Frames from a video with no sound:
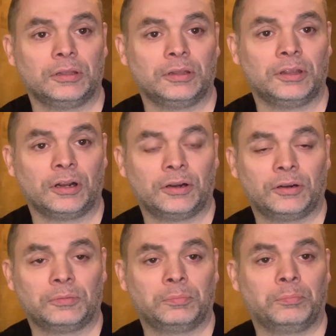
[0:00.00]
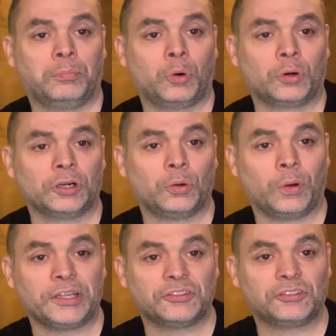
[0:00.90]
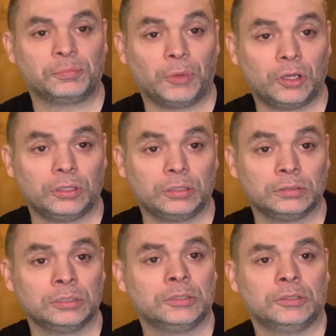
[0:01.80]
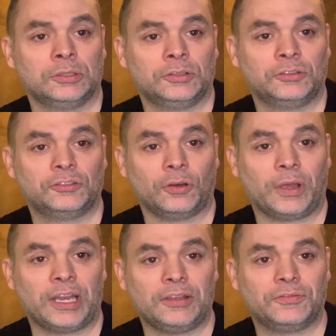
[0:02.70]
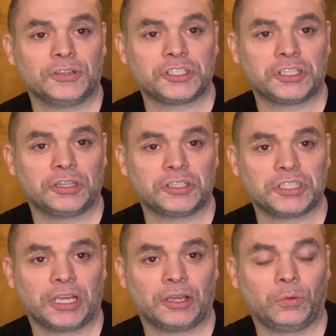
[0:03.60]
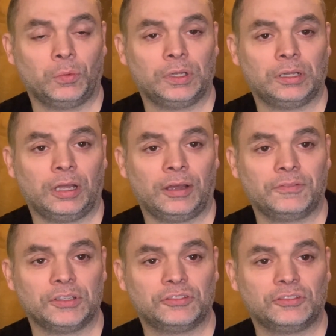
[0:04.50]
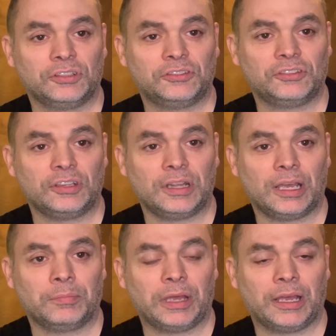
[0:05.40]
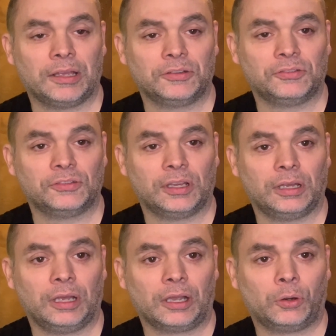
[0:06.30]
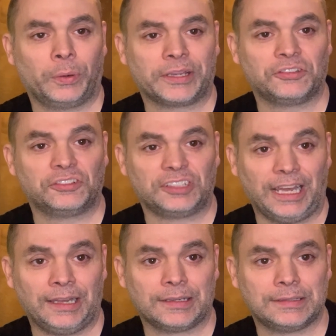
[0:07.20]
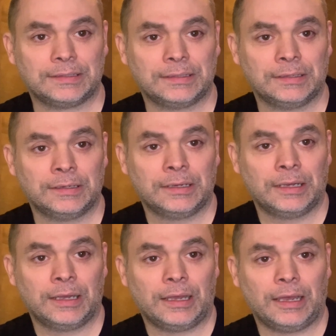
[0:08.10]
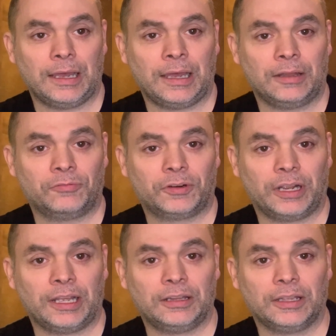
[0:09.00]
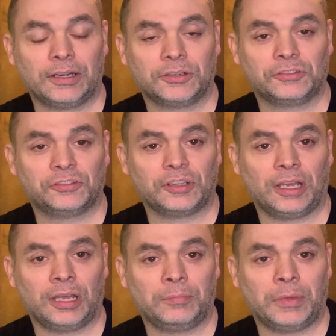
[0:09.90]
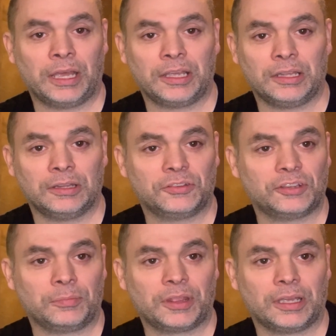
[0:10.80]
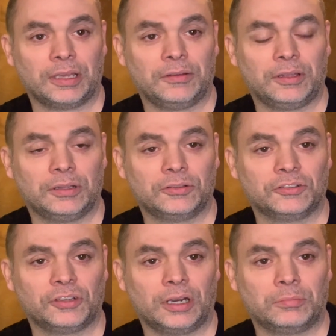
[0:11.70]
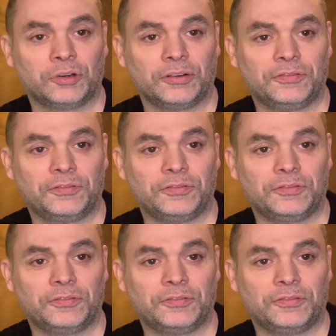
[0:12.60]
they're born quite small, so any fish in the tank will obviously see them as a quick snack. And for egg layers, again, the same thing. There's a number of